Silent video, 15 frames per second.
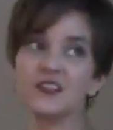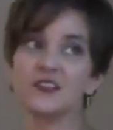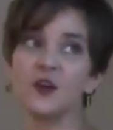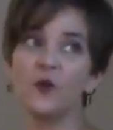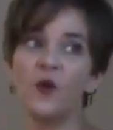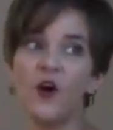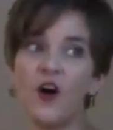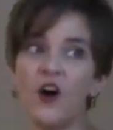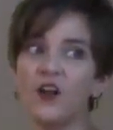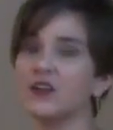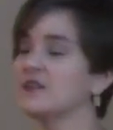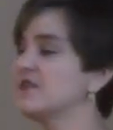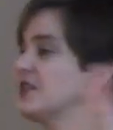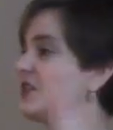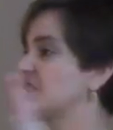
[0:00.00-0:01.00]
So
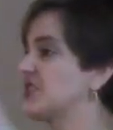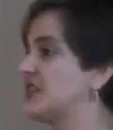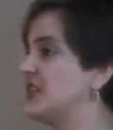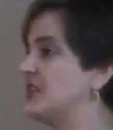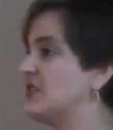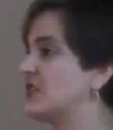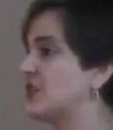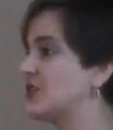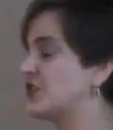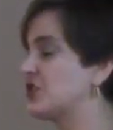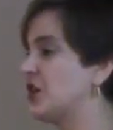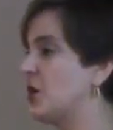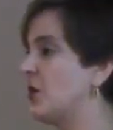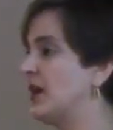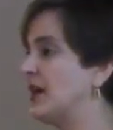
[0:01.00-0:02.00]
all of their scenes are
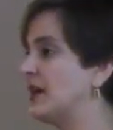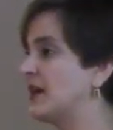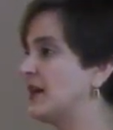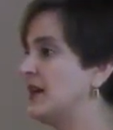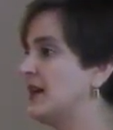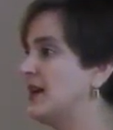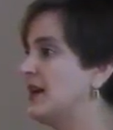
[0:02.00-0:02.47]
showing